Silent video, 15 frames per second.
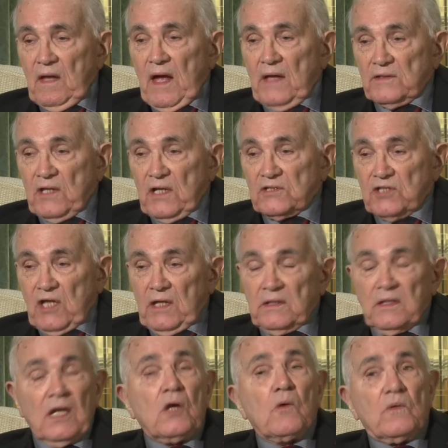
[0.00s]
as I said,
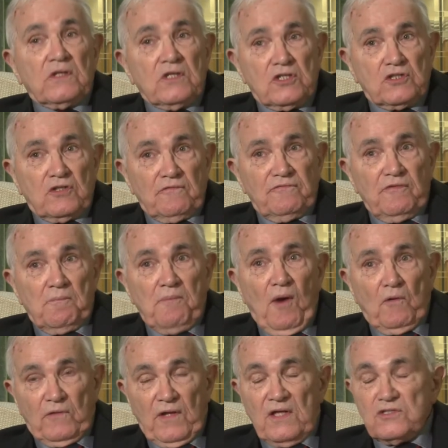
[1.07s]
equidistant from
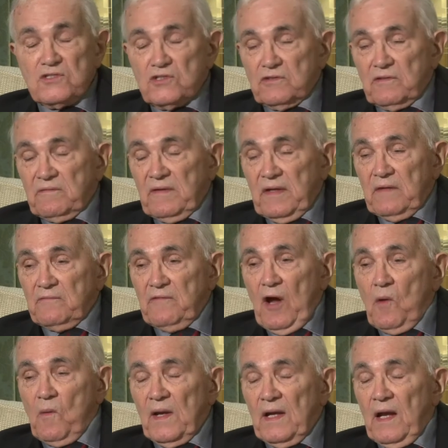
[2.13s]
both ends of the
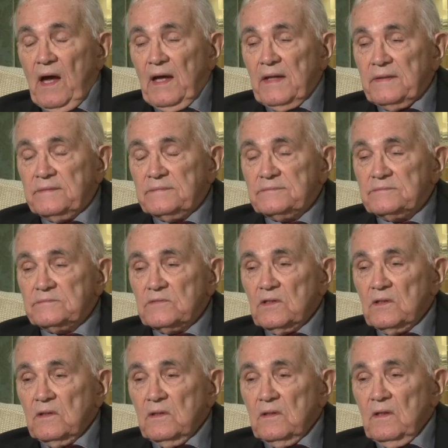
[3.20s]
railway line.
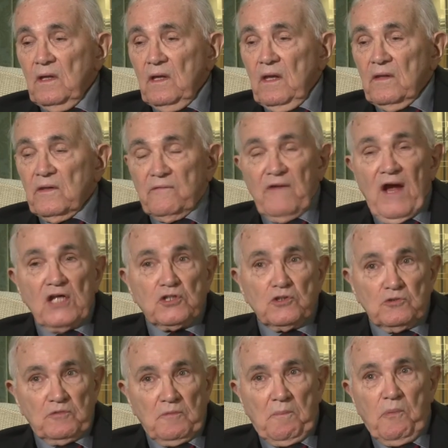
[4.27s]
The
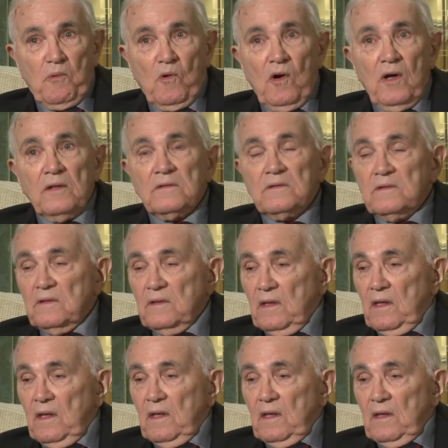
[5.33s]
rations were poor.
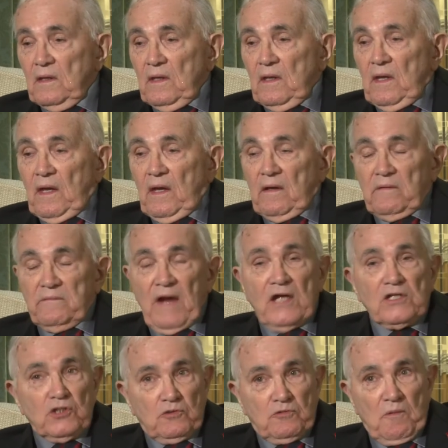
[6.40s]

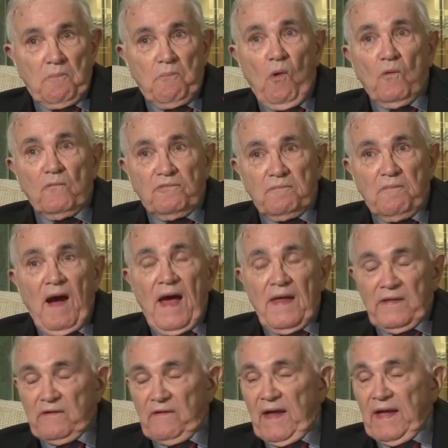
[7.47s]
Rations were bought from either